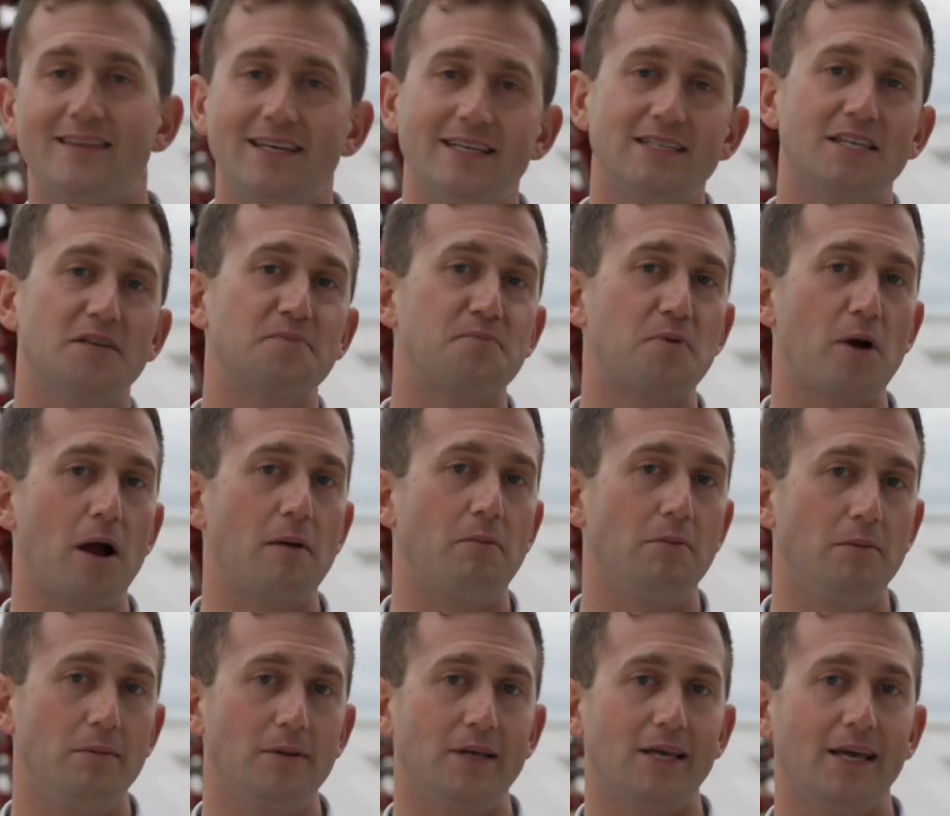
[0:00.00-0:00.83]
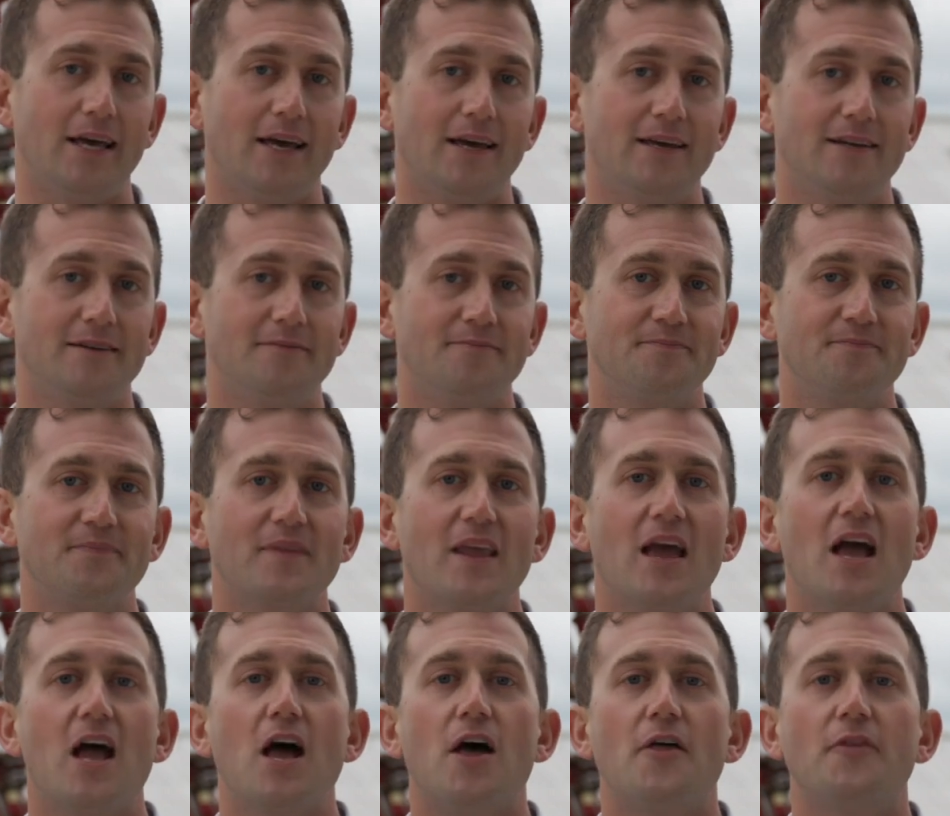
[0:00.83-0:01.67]
this is probably it.
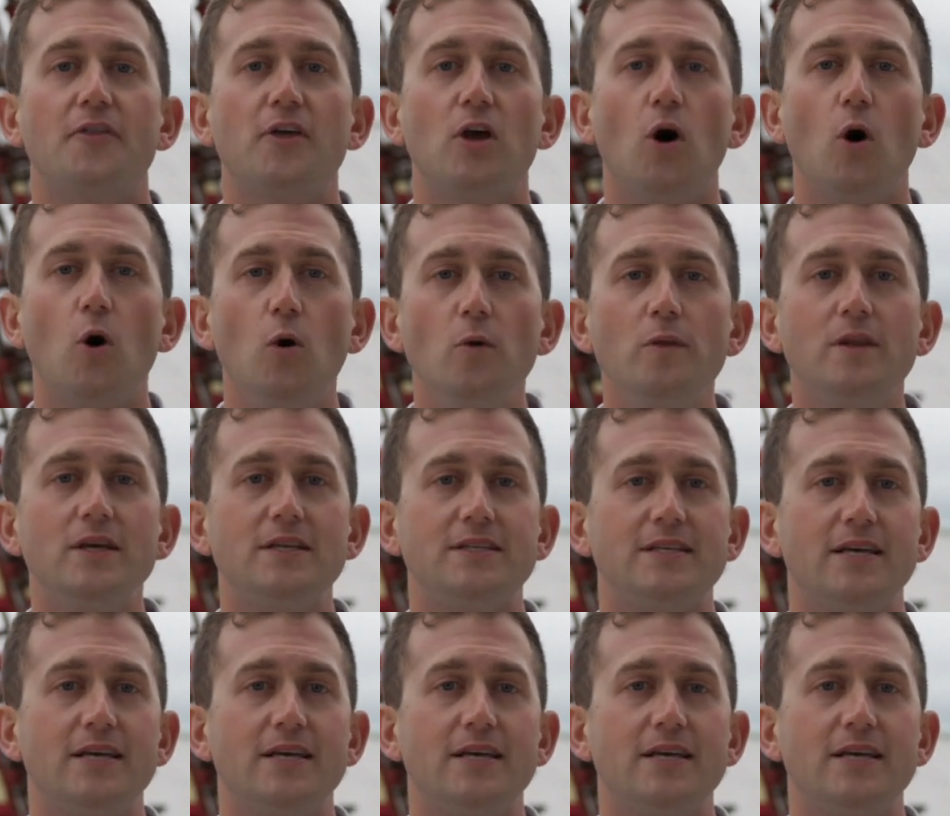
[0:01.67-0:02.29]
The only